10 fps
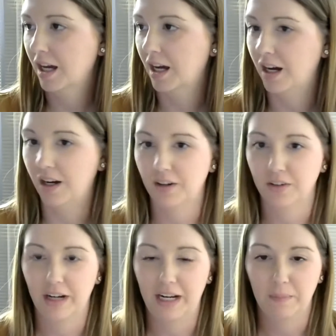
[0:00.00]
All
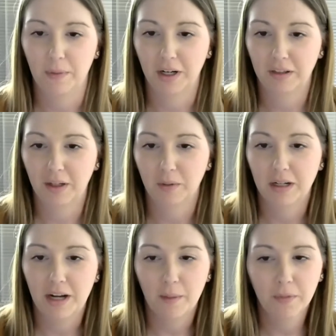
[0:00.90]
right, Mark, there were a
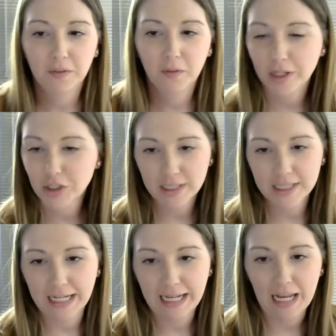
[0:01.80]
number of questions
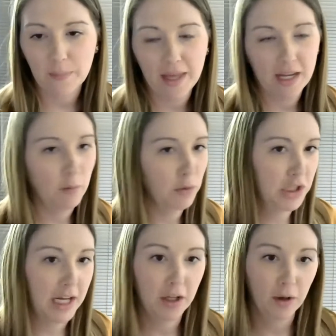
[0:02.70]
that came in, and we'll just
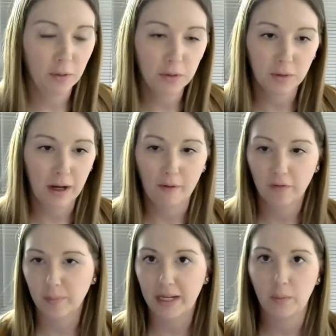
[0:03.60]
kind of go through however
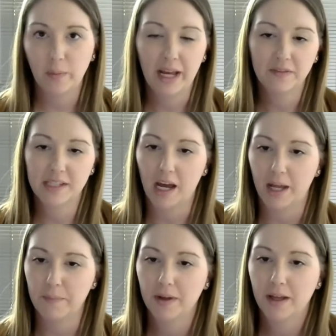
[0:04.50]
many we have time.